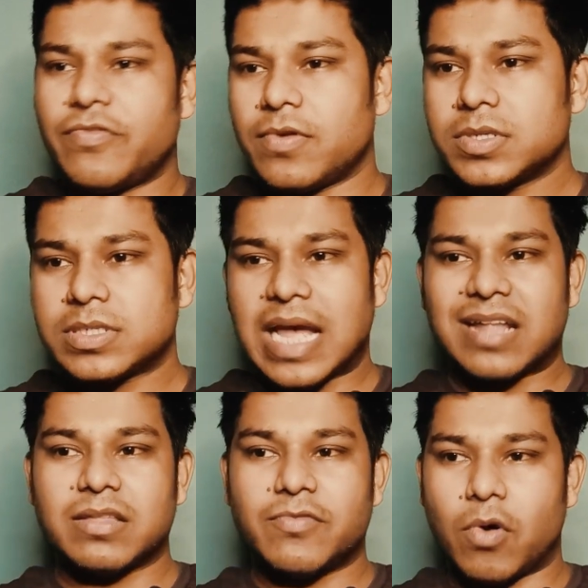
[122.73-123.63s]
first
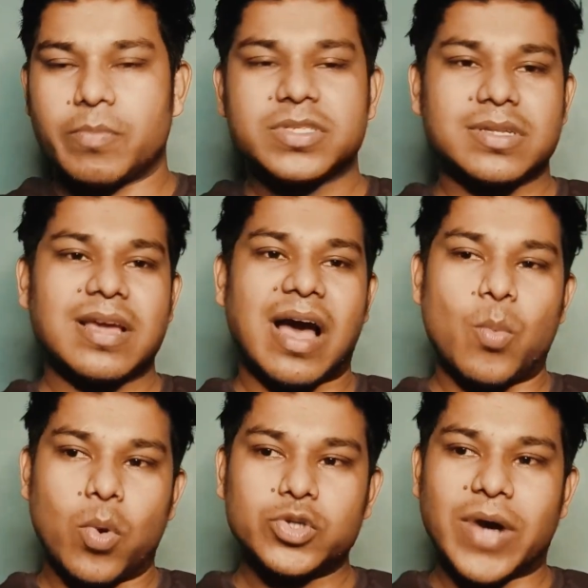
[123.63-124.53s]
and the foremost thing I
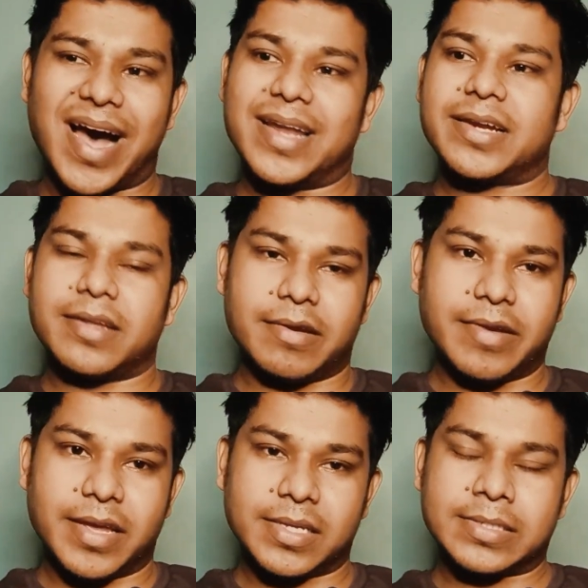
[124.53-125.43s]
want to highlight
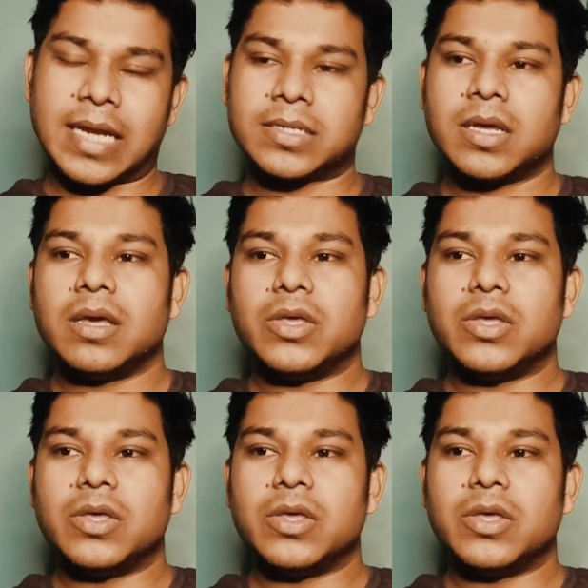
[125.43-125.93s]
here is that